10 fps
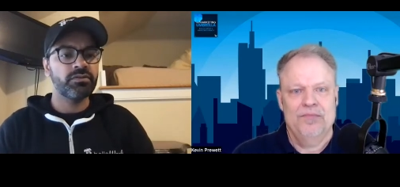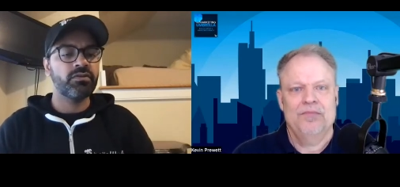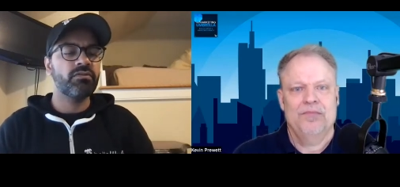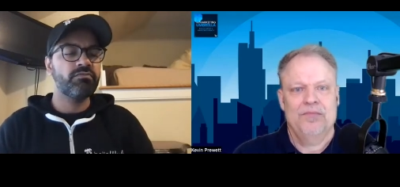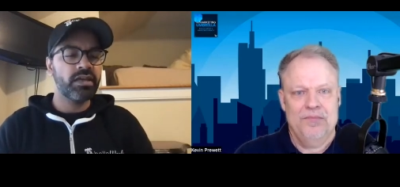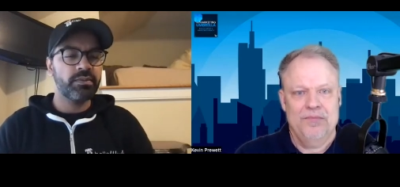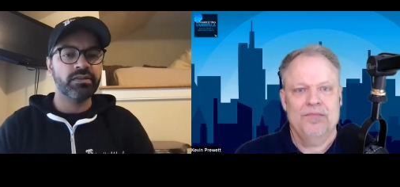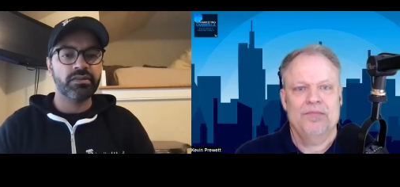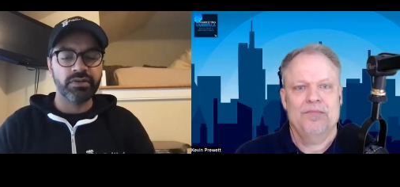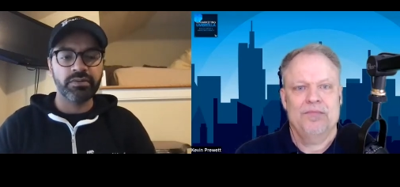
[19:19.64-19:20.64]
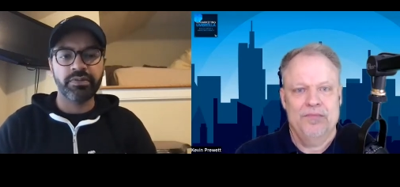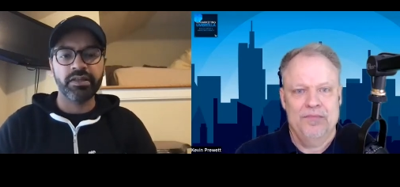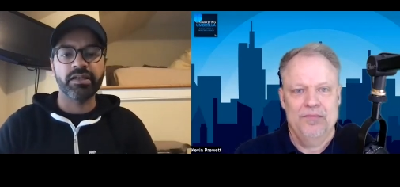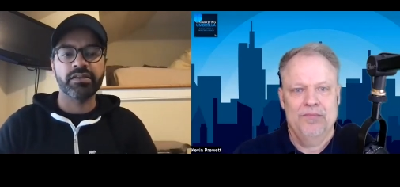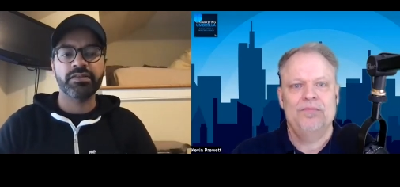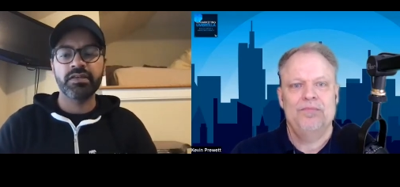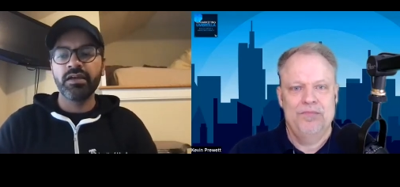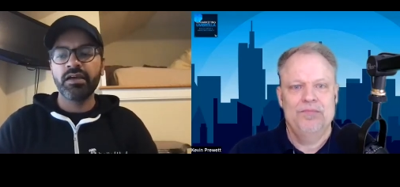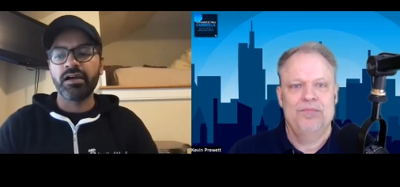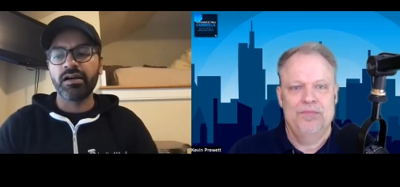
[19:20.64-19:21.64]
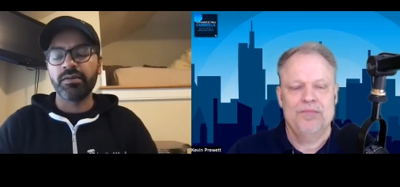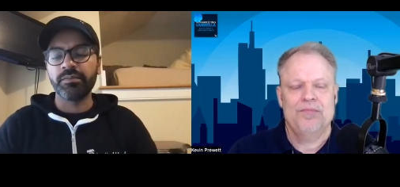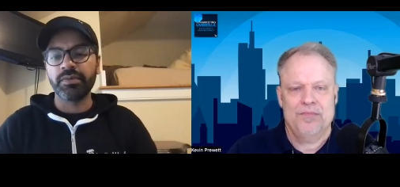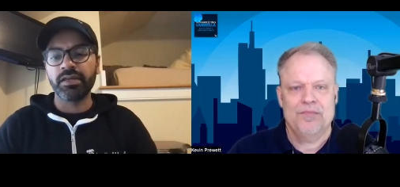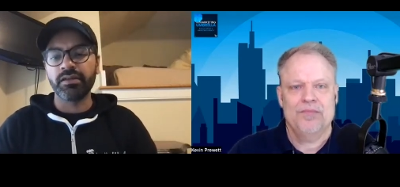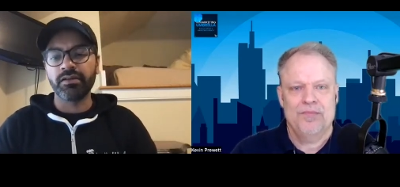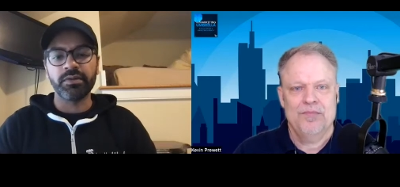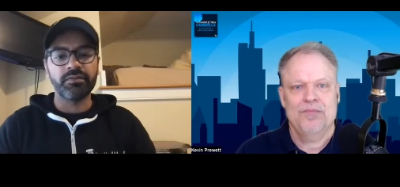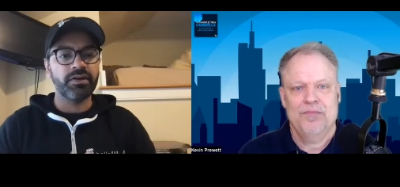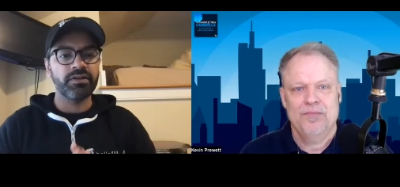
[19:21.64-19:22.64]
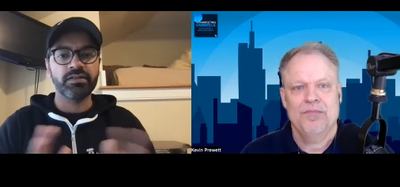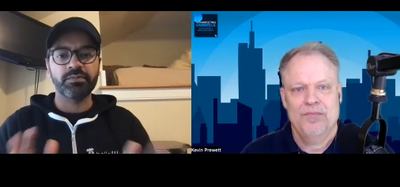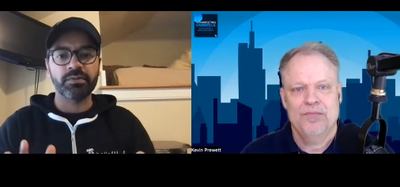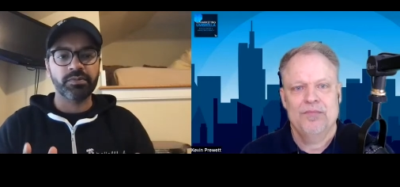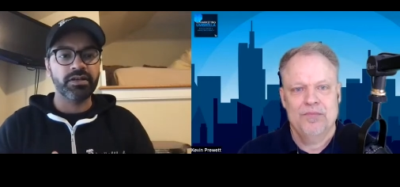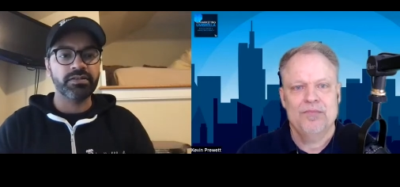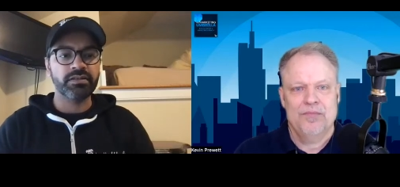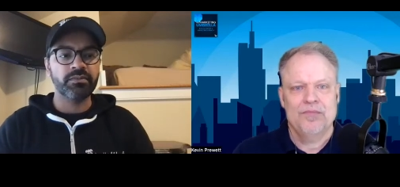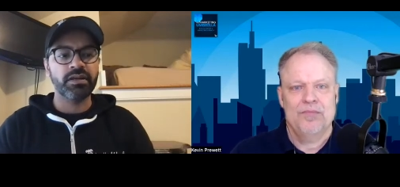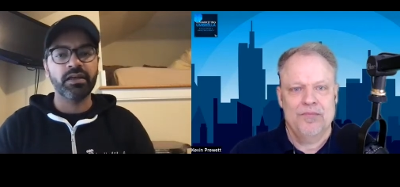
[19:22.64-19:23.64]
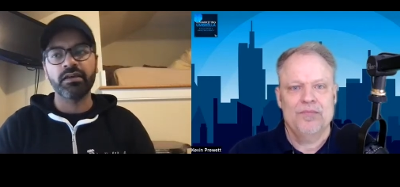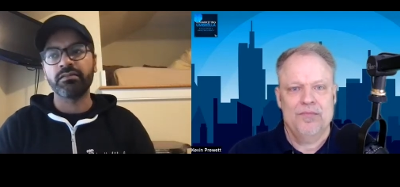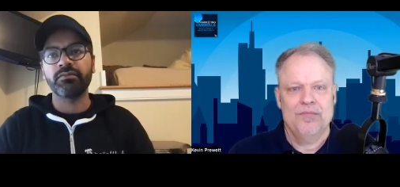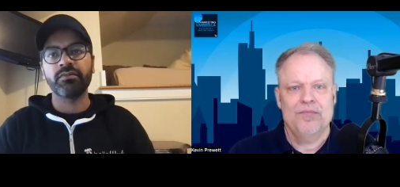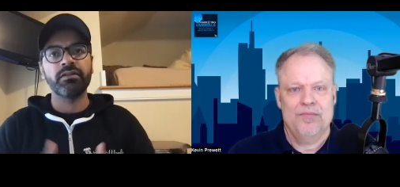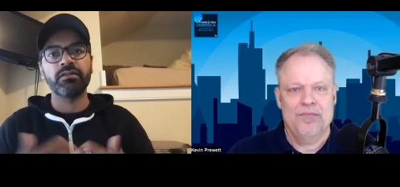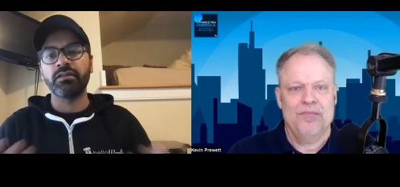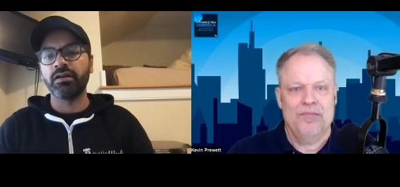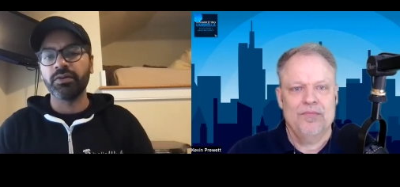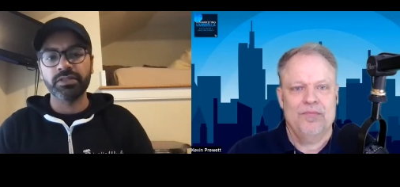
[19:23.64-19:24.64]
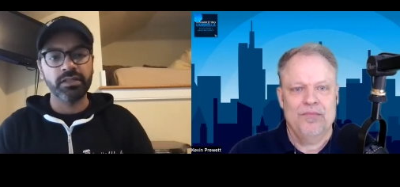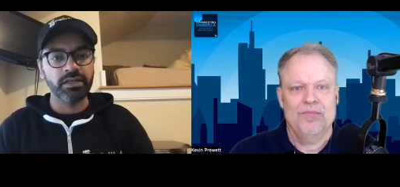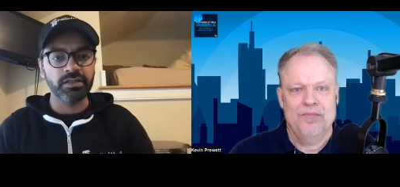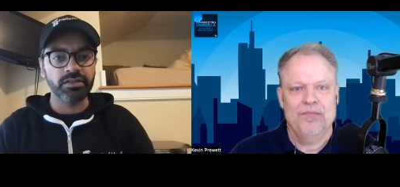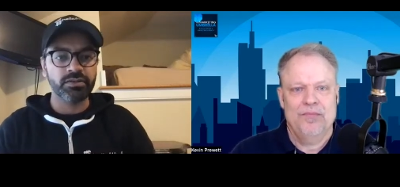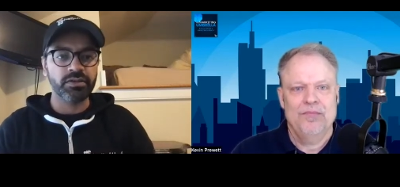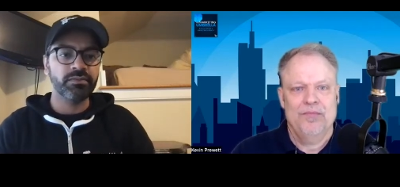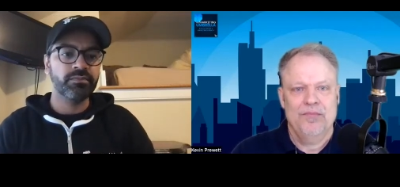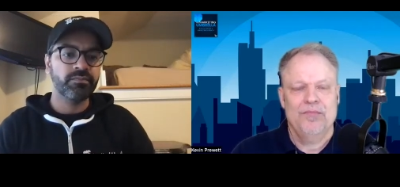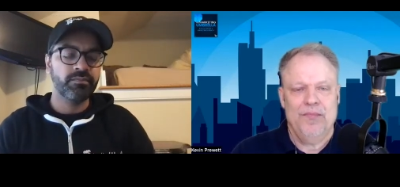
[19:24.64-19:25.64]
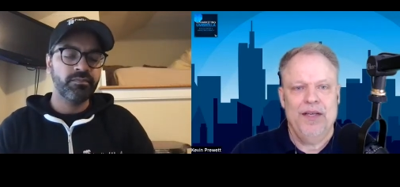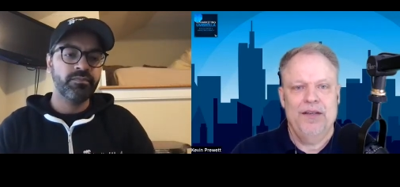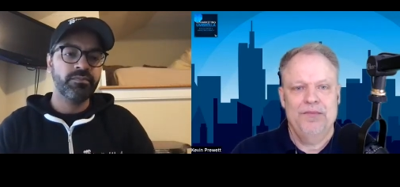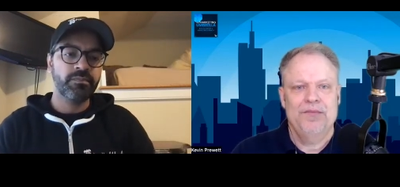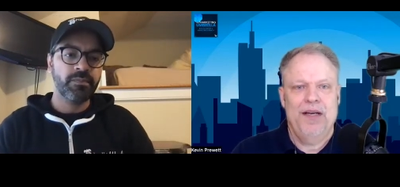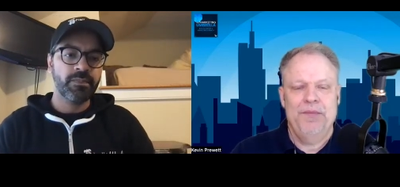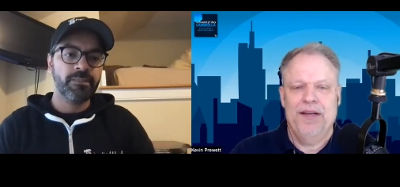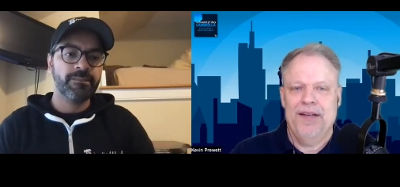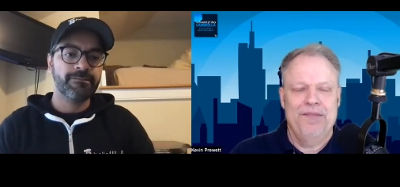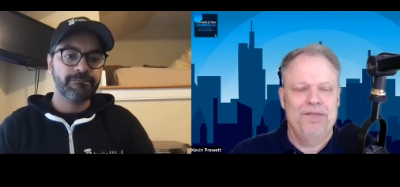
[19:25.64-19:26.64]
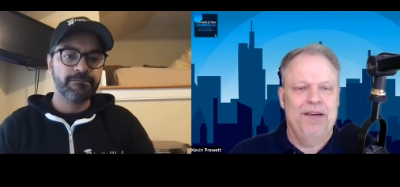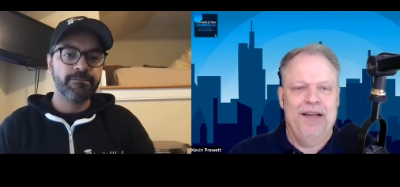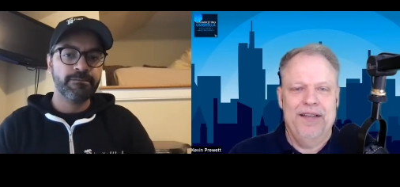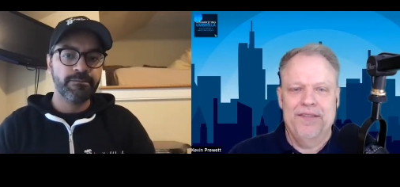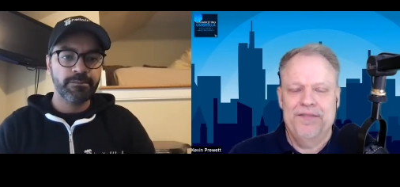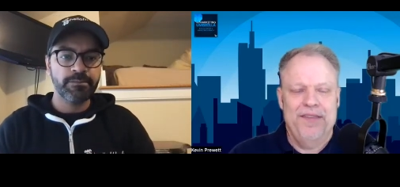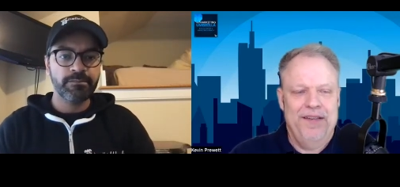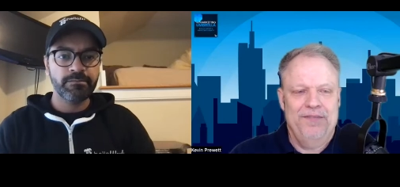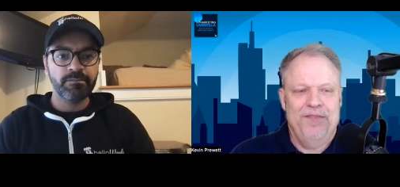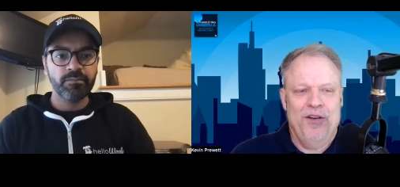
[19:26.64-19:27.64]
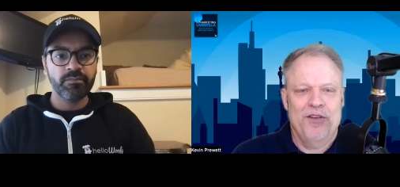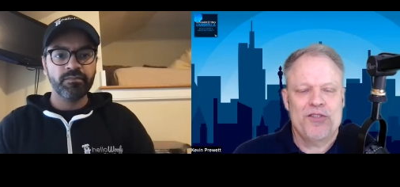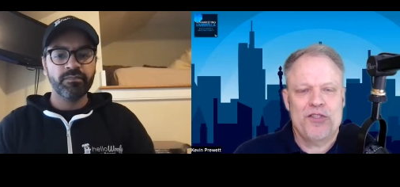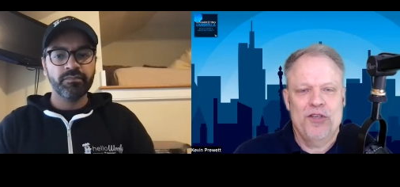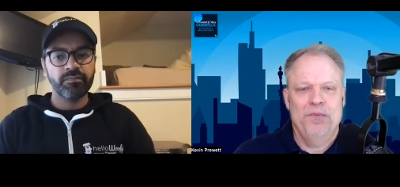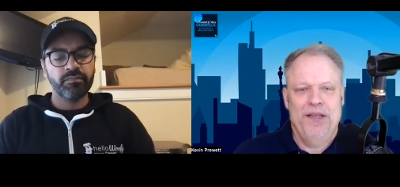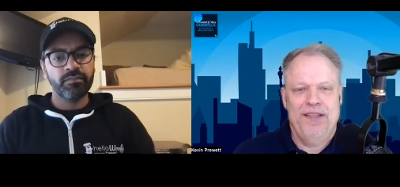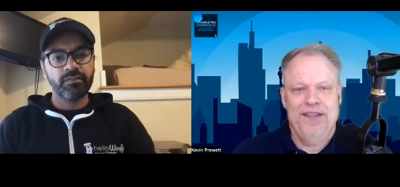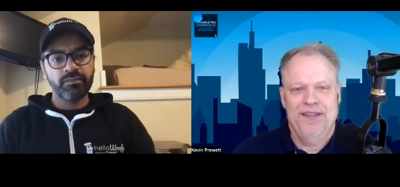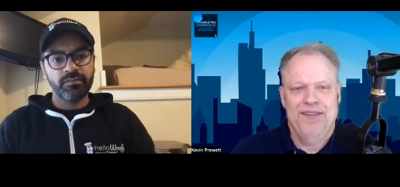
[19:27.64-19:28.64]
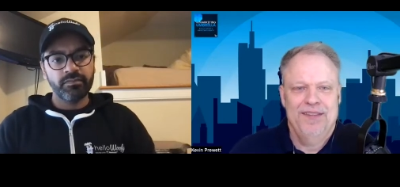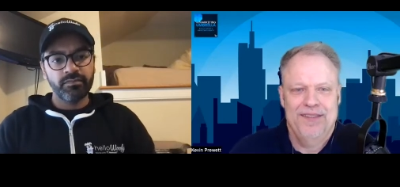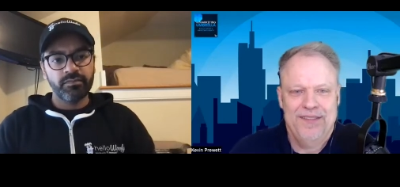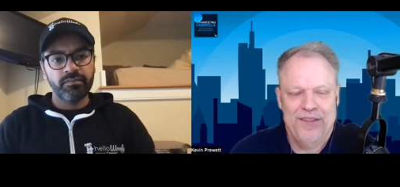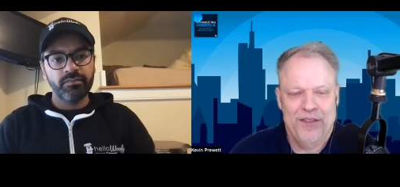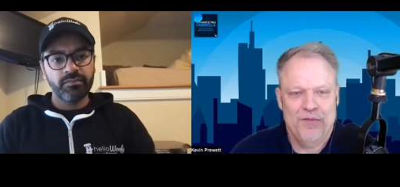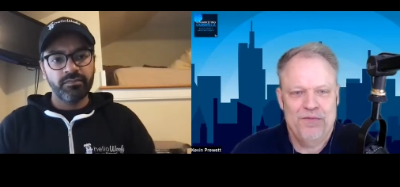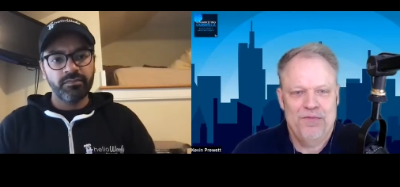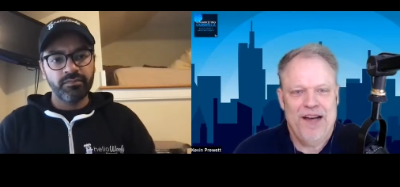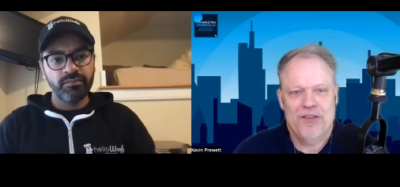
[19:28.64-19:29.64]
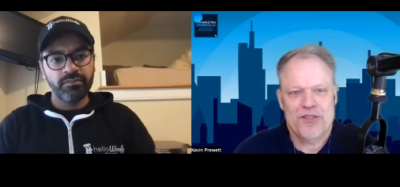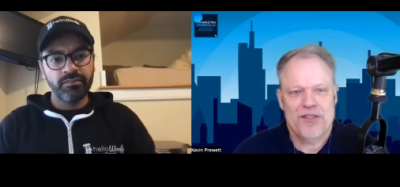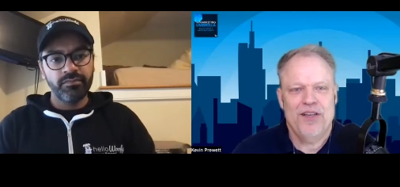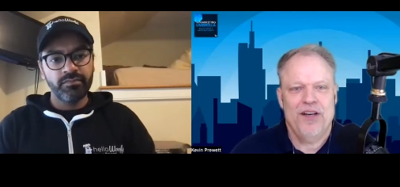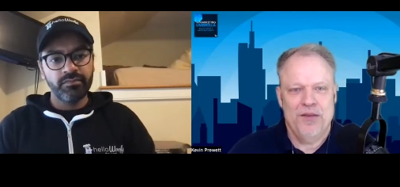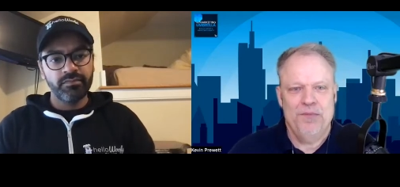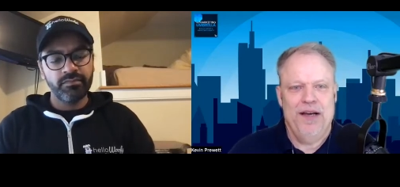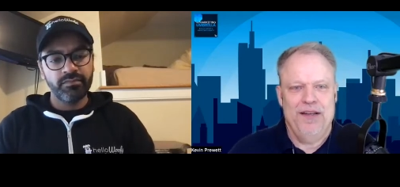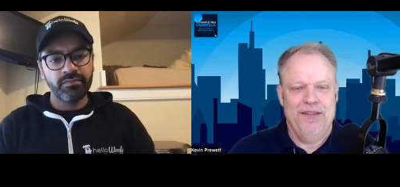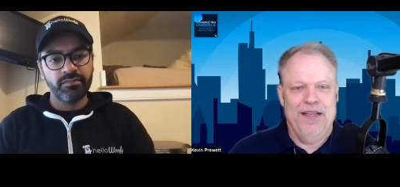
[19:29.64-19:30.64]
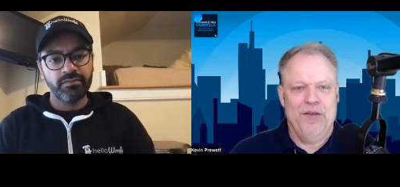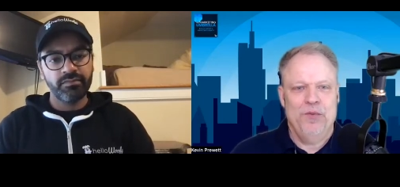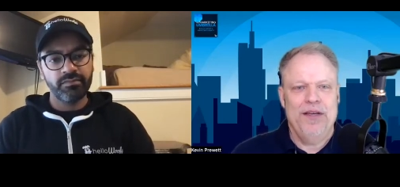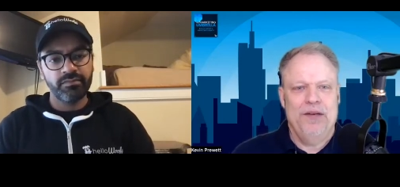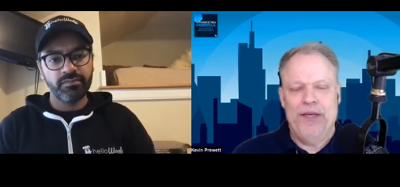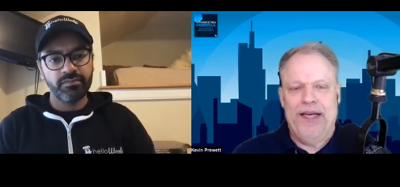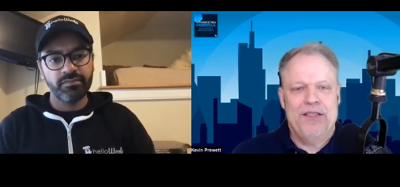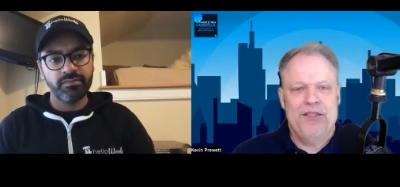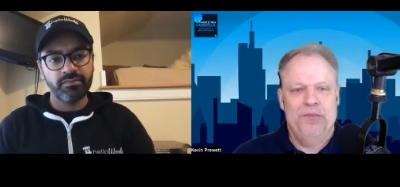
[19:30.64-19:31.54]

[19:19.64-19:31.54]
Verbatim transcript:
Speaker 1: or maybe three plans, mm-hmm. um, and they're going to be very simple pricing. But again, the lowest in the industry.
Speaker 2: Yeah, I mean, I, I have I've heard so many, you know, founders that talk about like we we had too